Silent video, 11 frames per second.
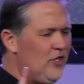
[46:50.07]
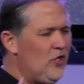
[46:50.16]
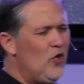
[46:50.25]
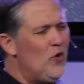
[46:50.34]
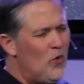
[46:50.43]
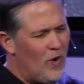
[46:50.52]

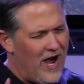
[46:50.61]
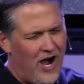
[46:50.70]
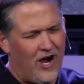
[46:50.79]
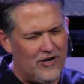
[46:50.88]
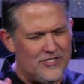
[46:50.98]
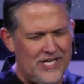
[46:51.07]
You
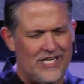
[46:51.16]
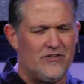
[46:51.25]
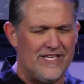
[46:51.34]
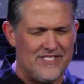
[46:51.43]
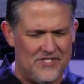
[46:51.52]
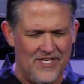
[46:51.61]
are
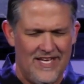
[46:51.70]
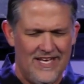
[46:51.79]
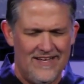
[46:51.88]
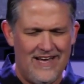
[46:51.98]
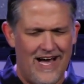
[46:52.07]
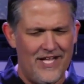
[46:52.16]
generous.
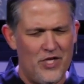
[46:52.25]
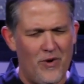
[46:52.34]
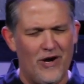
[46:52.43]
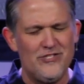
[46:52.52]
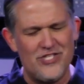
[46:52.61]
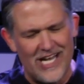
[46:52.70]
God, you are
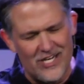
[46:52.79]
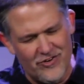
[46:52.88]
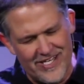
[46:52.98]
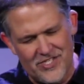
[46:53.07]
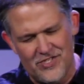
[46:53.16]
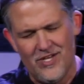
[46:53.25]

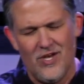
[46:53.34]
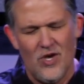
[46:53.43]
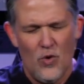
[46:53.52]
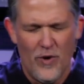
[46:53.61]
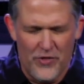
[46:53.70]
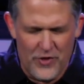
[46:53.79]
generous
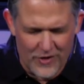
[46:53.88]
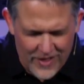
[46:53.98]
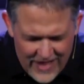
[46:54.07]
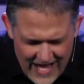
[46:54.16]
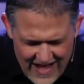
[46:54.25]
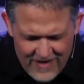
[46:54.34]
with your
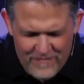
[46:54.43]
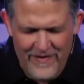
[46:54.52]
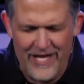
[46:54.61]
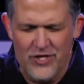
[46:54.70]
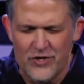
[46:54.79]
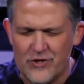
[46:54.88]
love
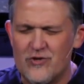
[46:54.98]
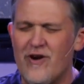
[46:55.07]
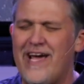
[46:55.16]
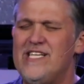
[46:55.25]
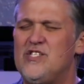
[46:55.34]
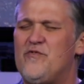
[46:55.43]
and your
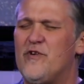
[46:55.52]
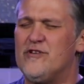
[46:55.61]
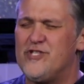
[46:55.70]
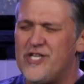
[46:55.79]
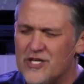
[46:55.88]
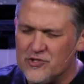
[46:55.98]
grace for your
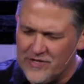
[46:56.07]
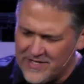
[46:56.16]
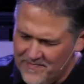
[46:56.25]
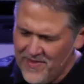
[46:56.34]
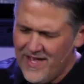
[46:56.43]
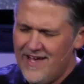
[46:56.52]
children.
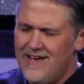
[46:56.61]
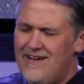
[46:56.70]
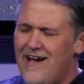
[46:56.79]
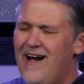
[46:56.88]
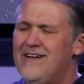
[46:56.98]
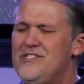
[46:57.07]

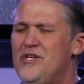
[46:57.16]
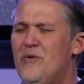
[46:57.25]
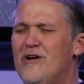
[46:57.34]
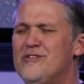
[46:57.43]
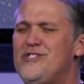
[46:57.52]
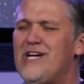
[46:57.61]
God, you
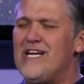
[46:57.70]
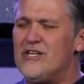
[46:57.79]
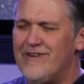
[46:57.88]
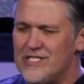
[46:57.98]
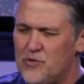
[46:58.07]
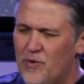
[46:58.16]
are
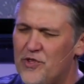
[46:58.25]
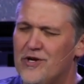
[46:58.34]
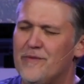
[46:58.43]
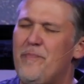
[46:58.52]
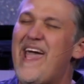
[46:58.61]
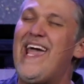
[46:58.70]
generous with your
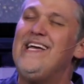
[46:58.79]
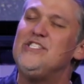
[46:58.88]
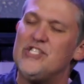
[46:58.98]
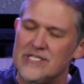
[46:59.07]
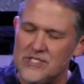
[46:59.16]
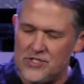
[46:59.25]

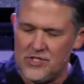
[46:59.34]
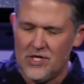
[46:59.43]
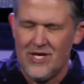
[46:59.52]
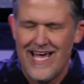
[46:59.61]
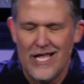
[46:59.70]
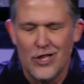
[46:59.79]
patience
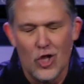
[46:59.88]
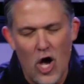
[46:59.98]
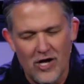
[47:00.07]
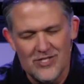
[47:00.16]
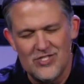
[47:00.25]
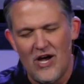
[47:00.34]
and
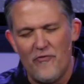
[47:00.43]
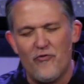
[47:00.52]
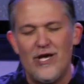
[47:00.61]
long suffering